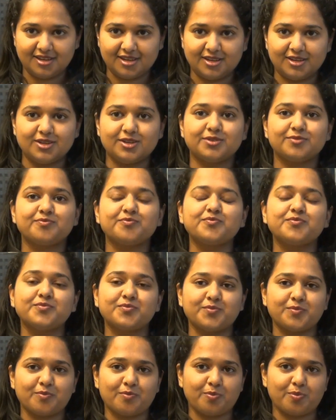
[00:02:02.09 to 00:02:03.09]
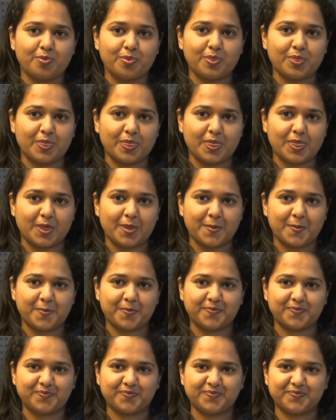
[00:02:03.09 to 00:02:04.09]
But how did you learn about our
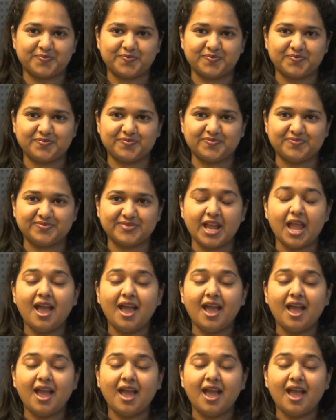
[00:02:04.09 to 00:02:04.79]
existence?